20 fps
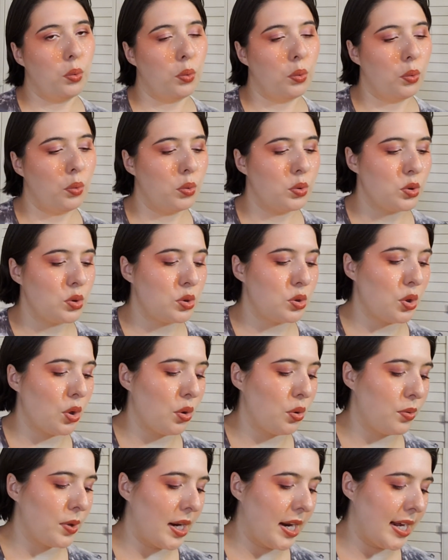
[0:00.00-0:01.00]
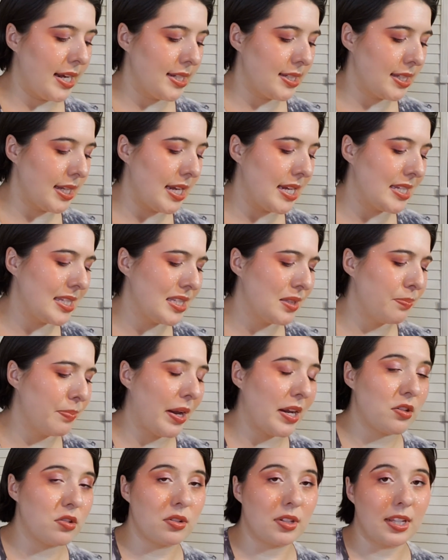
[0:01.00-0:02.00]
so nice,
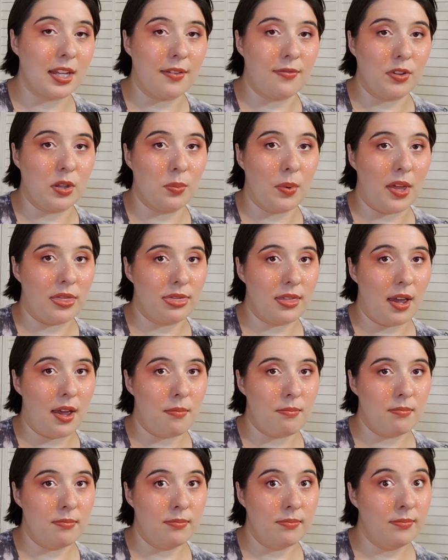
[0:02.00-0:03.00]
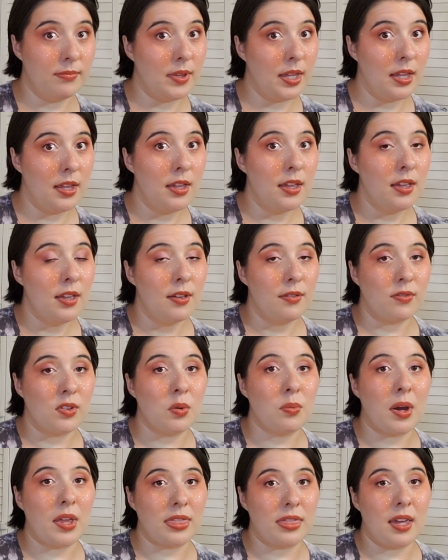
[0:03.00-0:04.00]
especially if you wet them. If you
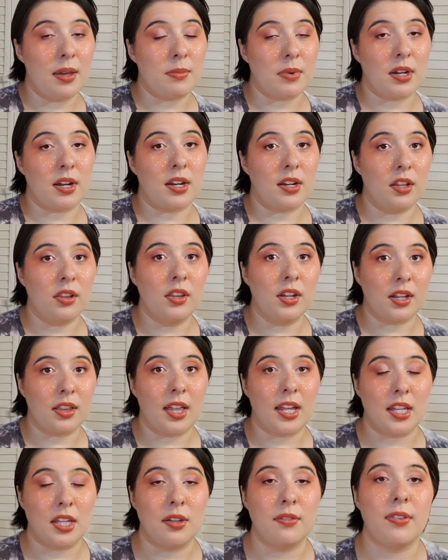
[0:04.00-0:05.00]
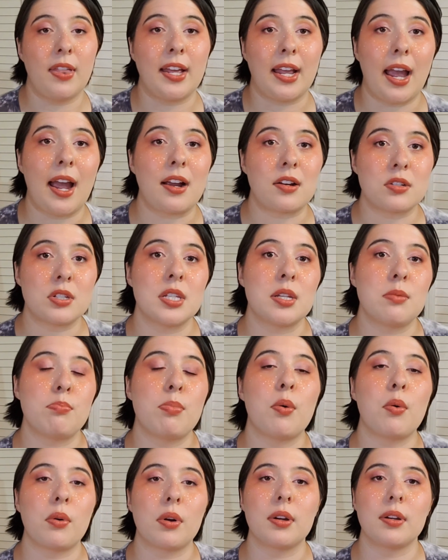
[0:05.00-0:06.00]
wet them, you're going to look like you've actually
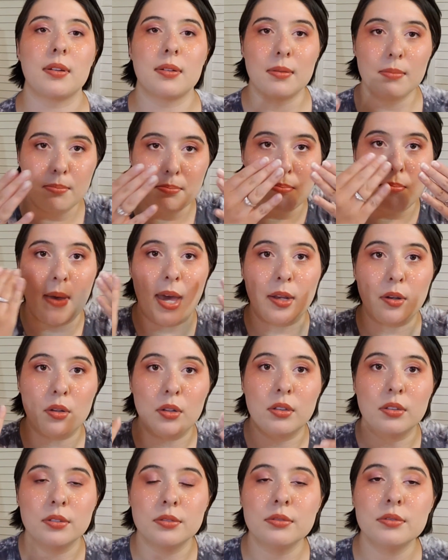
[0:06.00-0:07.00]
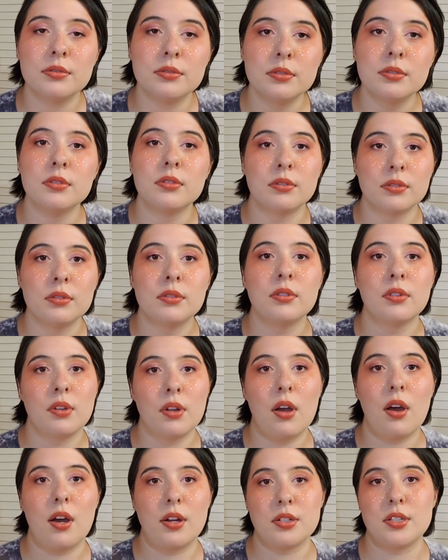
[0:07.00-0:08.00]
poured metal
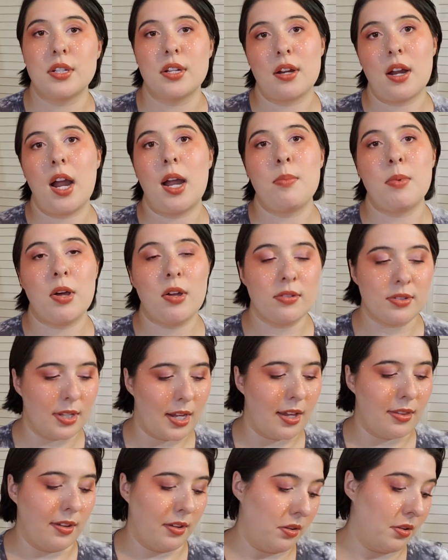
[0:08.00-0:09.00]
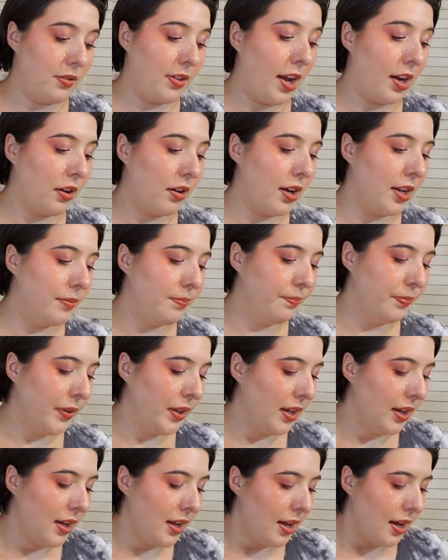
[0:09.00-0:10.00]
onto your eyeballs. I think they're that good.
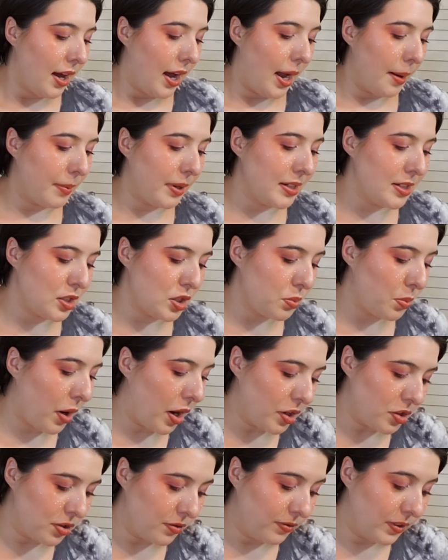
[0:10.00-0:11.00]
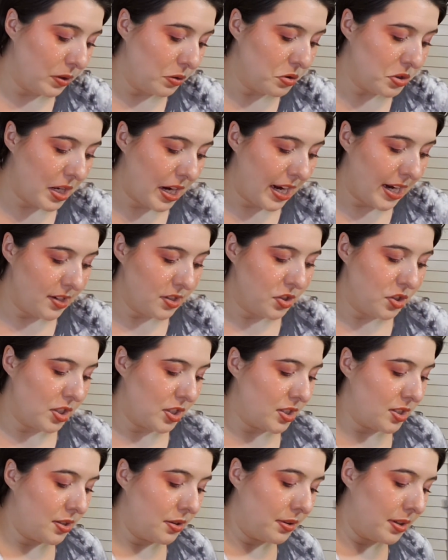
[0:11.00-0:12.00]
I'm going to swatch a few shades just
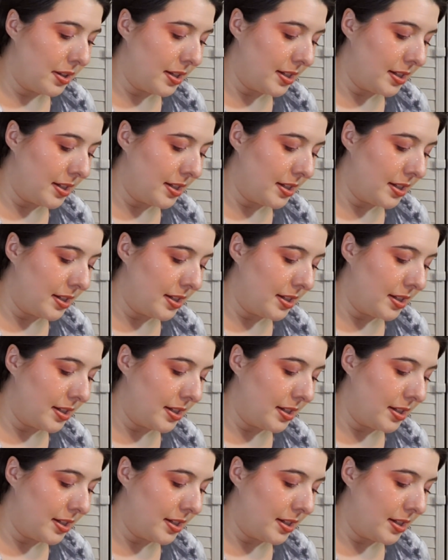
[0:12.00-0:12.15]
so you can